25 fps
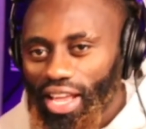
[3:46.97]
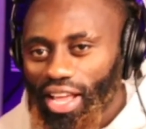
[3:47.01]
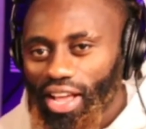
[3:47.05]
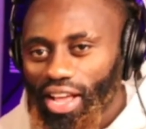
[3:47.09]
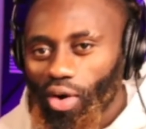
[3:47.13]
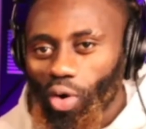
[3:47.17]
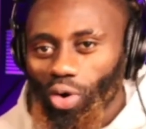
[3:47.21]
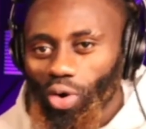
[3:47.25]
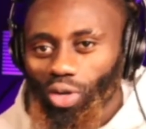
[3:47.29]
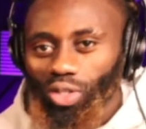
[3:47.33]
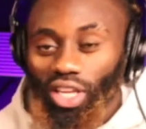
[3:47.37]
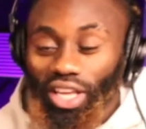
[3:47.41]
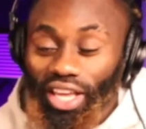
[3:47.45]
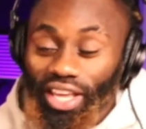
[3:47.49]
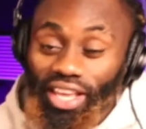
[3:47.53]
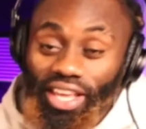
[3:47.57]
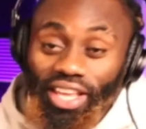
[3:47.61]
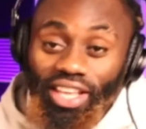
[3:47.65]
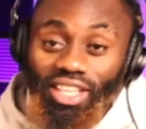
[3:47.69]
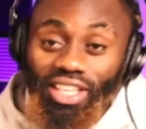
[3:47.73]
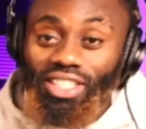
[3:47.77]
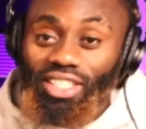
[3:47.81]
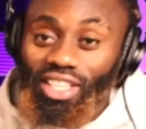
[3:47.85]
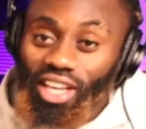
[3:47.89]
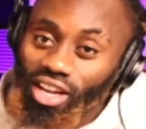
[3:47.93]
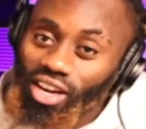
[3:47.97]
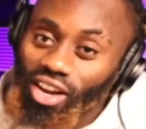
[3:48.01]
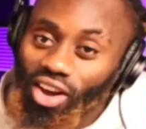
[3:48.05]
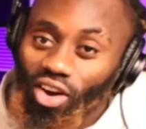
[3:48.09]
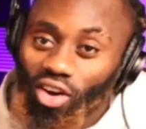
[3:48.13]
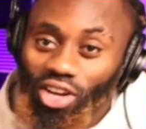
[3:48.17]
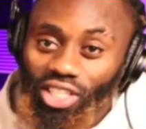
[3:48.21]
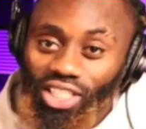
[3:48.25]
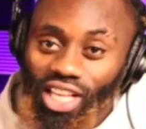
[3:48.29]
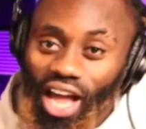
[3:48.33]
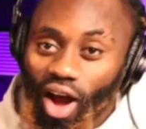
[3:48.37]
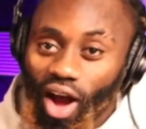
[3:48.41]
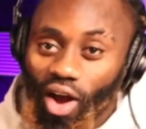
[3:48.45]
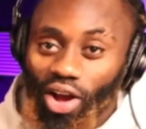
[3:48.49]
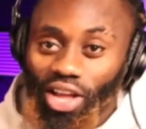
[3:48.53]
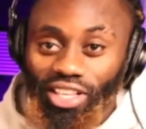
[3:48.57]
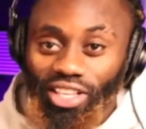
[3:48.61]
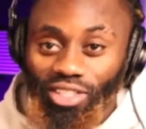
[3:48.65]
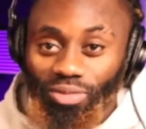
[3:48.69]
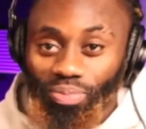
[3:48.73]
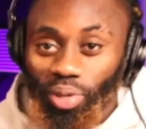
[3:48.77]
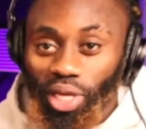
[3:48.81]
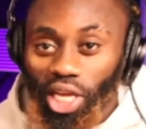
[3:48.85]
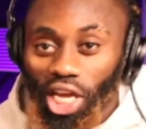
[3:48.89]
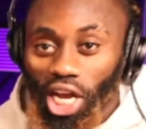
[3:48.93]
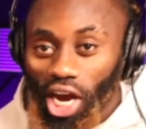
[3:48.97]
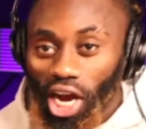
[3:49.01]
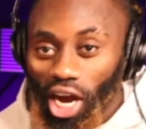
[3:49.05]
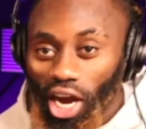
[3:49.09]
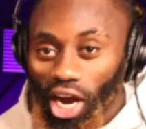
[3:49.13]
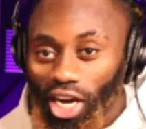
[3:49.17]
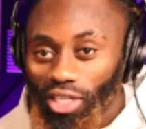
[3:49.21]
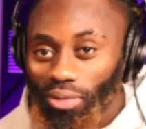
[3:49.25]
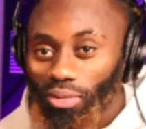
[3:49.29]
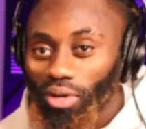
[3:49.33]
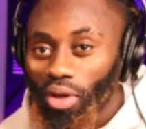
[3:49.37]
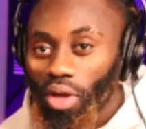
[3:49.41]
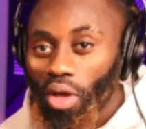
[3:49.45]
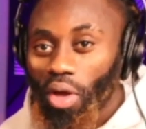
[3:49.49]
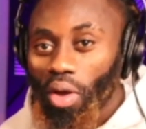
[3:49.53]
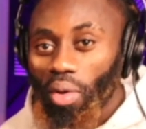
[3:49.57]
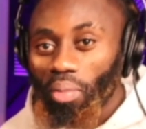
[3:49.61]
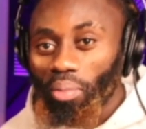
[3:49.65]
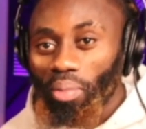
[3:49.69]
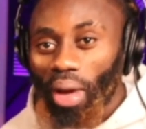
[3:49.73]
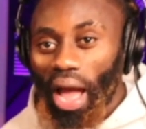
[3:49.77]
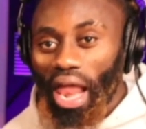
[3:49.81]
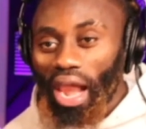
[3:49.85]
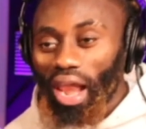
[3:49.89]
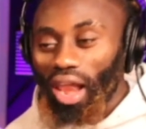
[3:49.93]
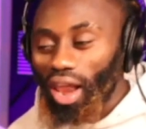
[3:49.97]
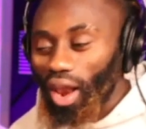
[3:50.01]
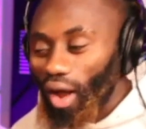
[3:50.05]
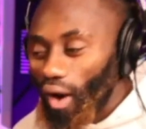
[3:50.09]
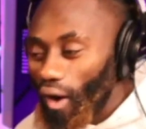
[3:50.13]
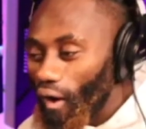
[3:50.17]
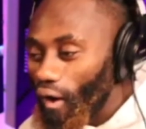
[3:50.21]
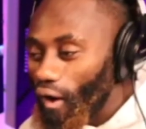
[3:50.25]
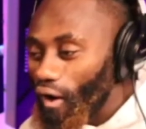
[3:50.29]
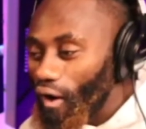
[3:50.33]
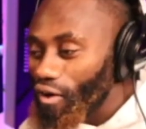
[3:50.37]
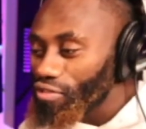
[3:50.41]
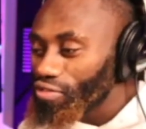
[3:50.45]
Or is he telling us how he's being hurt by love?